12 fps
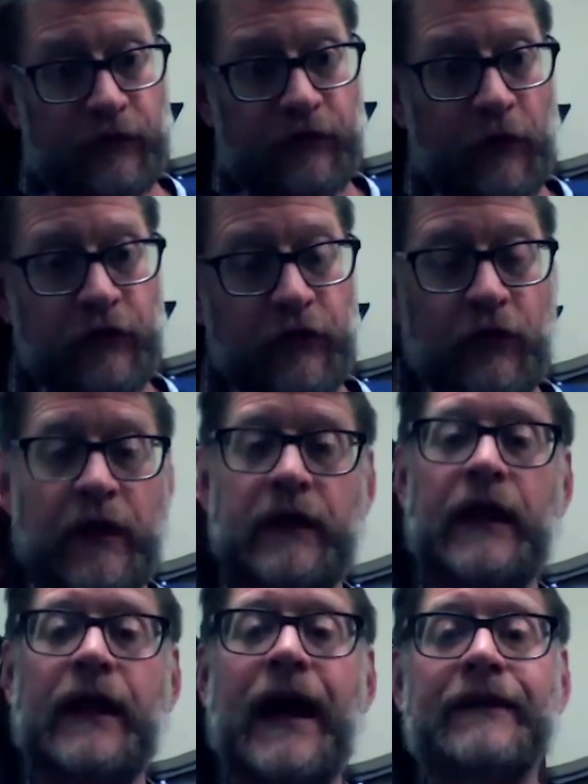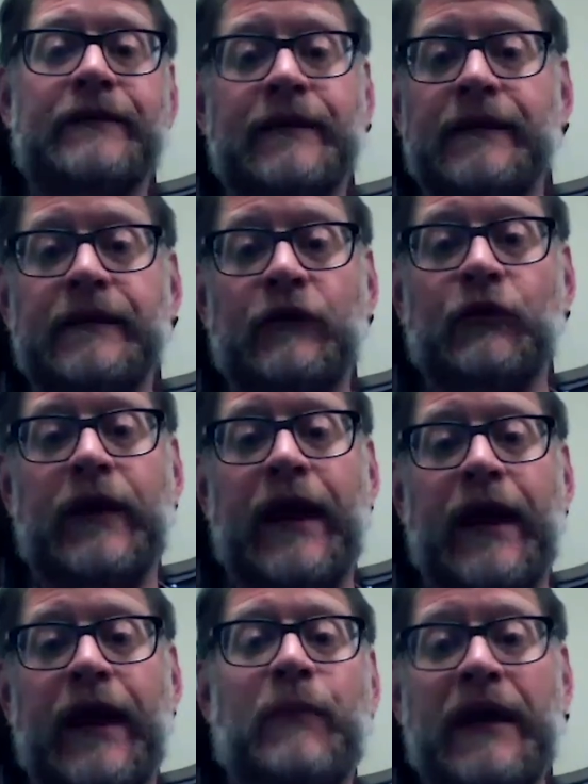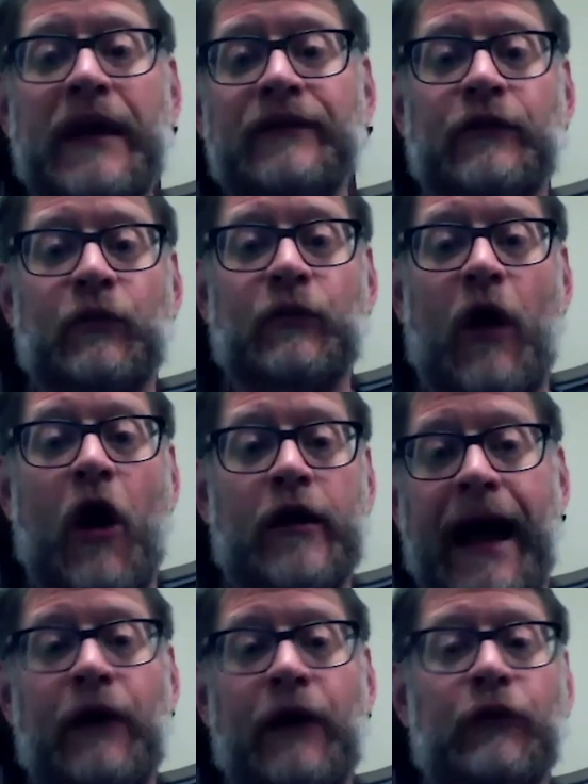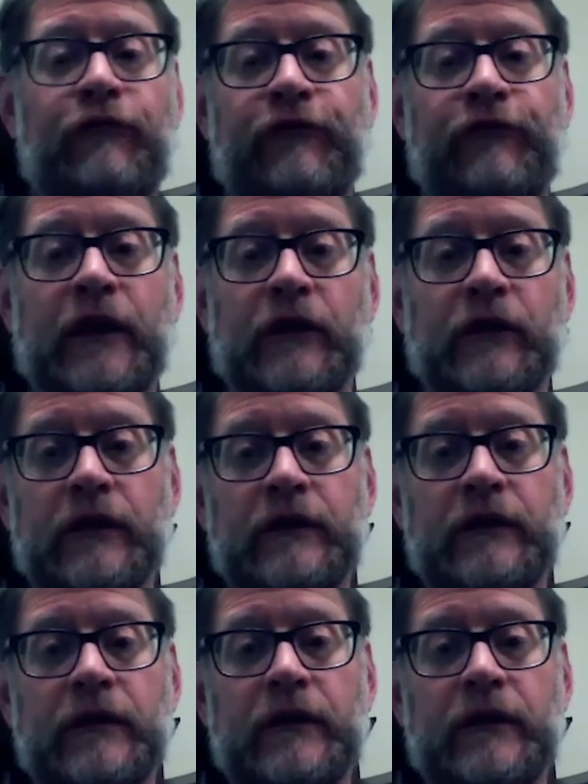So you can't base it on how you feel,